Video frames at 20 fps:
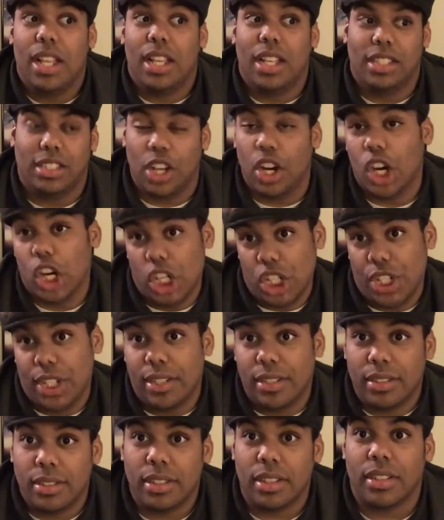it's urgent.
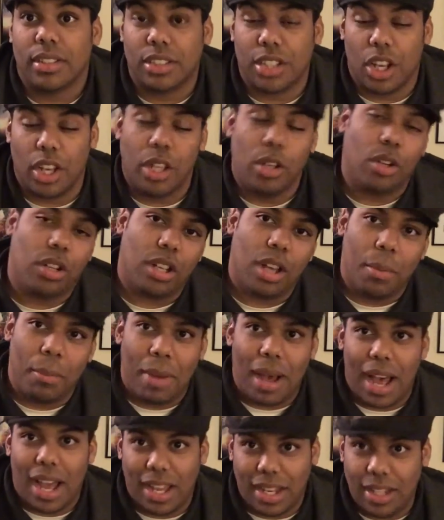So he'll come
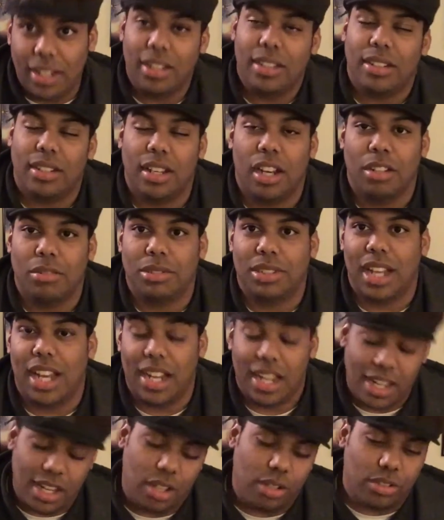by, you know what I'm
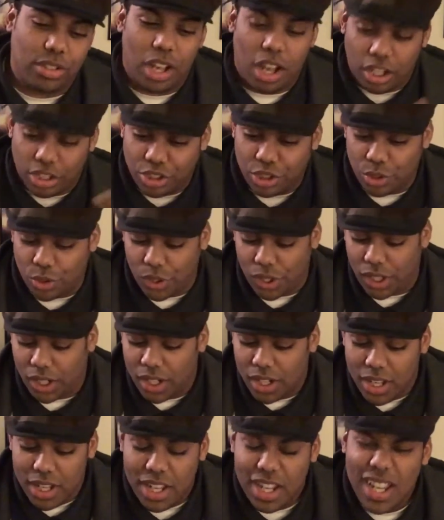saying, and he'll talk to
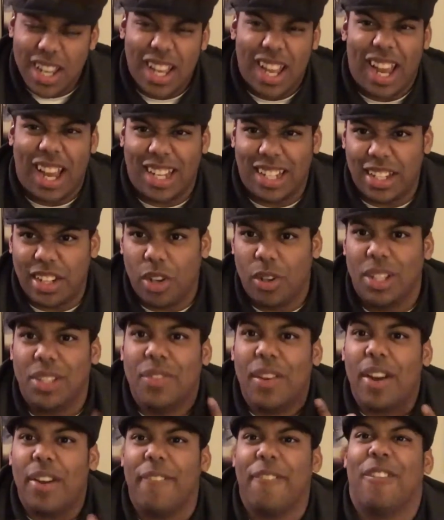her. And, you know, he's
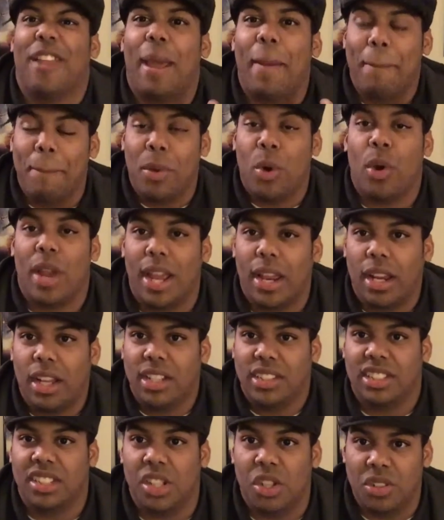very flamboyant
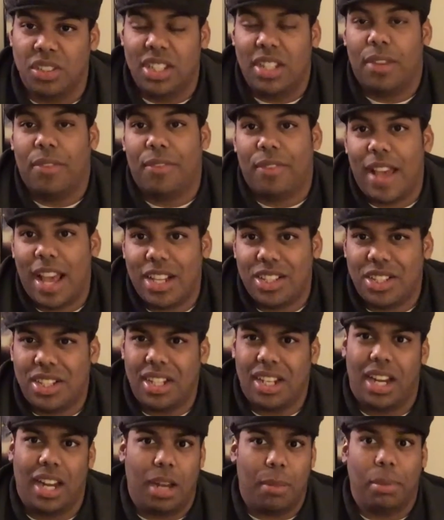because, you know, he's in the
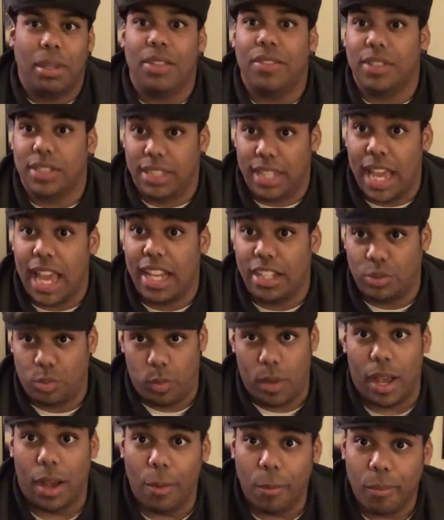fashion and I believe he's gay as
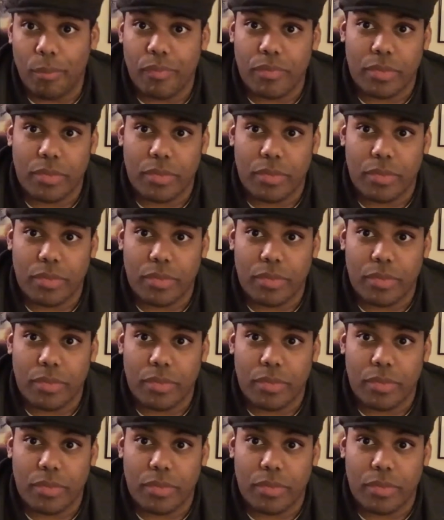well.